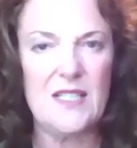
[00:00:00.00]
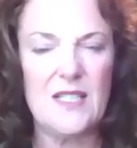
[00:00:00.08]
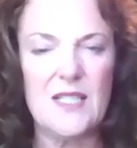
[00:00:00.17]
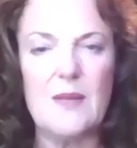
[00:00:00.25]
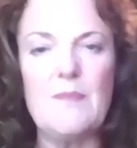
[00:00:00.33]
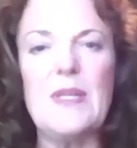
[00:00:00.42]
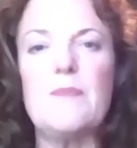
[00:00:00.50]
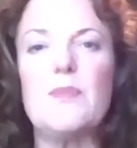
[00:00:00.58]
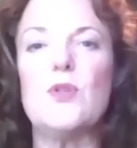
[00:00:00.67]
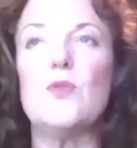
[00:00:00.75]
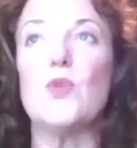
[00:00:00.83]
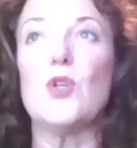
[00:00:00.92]
some
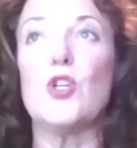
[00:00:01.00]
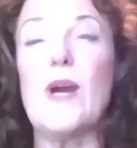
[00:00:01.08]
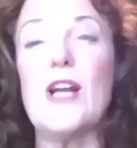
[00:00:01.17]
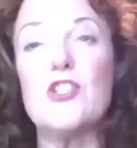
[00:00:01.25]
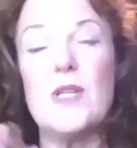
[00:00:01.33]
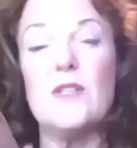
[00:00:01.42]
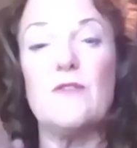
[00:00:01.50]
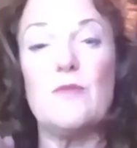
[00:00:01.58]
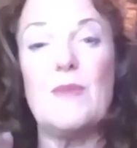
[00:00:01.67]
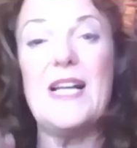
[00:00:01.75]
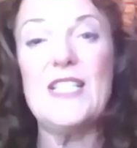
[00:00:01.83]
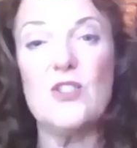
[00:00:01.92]
people were graduating from
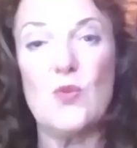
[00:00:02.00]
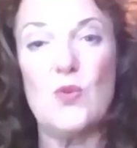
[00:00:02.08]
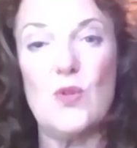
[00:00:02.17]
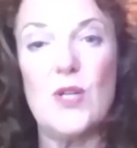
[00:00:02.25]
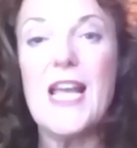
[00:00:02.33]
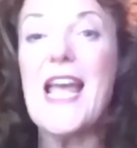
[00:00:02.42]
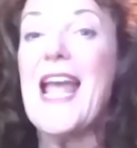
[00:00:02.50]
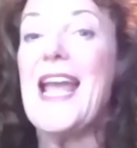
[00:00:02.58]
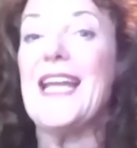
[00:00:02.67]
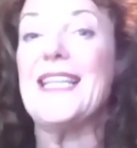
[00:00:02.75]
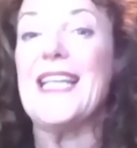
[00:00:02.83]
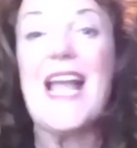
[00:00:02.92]
high school
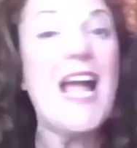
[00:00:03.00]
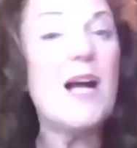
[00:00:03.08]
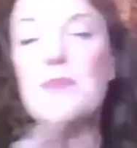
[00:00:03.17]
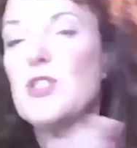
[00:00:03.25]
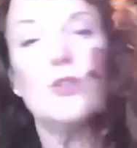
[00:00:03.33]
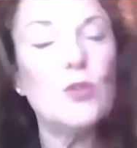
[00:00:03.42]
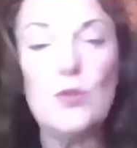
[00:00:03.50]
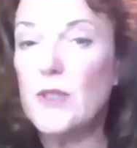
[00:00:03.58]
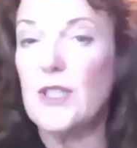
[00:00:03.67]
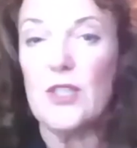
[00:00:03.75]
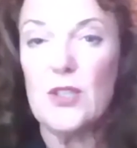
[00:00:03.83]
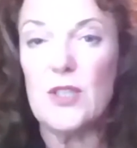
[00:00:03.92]
and they
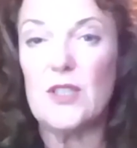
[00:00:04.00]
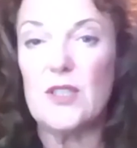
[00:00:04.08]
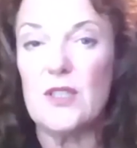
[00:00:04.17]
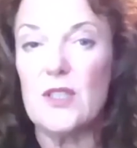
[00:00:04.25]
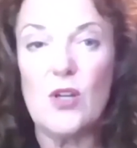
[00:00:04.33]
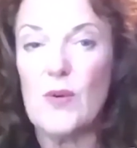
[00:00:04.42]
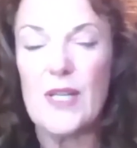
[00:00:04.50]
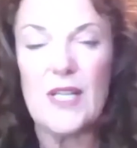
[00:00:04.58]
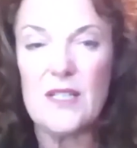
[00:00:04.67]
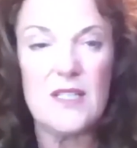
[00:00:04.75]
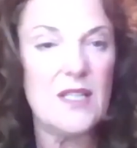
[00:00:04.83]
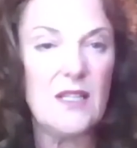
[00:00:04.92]
absolutely could go
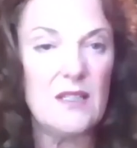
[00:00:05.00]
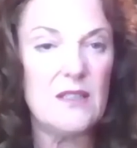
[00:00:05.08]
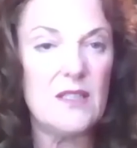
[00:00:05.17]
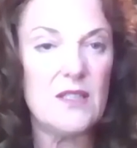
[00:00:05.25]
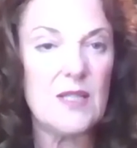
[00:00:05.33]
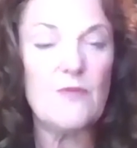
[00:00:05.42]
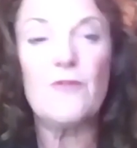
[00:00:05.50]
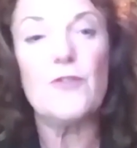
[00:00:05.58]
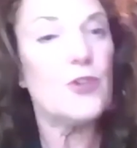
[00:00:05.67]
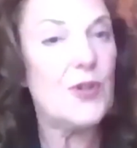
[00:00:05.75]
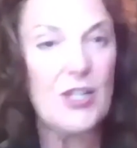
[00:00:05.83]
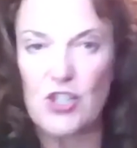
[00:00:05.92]
into some
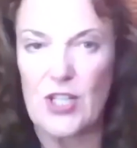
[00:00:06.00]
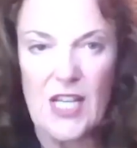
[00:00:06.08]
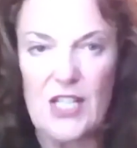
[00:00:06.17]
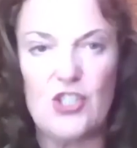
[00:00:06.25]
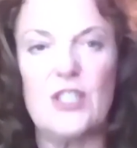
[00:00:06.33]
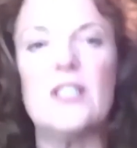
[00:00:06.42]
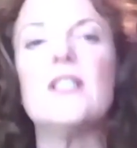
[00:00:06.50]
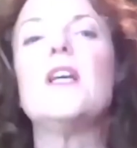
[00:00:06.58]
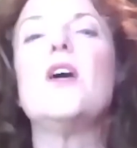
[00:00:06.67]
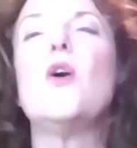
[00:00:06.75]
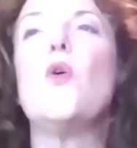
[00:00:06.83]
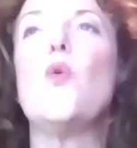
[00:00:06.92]
further education
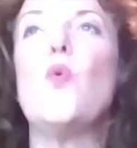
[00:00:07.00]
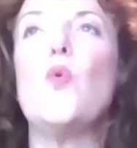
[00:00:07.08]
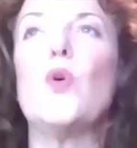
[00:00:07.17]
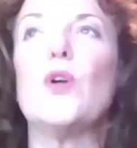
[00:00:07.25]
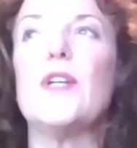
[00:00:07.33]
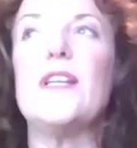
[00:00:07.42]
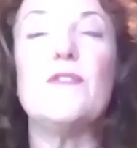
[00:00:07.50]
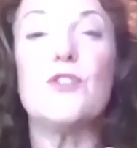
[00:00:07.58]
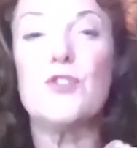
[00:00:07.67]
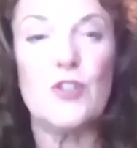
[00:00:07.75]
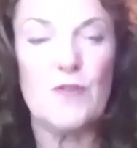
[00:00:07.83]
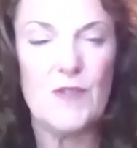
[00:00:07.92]
or even
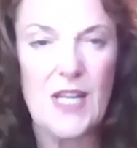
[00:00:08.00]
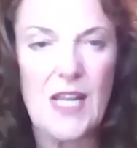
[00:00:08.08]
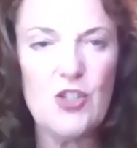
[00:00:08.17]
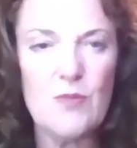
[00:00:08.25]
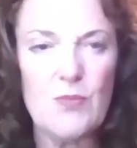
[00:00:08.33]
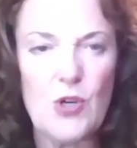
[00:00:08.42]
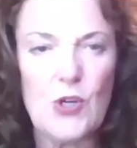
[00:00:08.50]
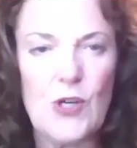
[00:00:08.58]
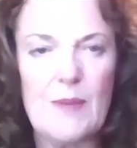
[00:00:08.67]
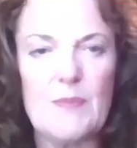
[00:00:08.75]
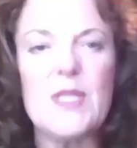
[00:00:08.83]
certification programs,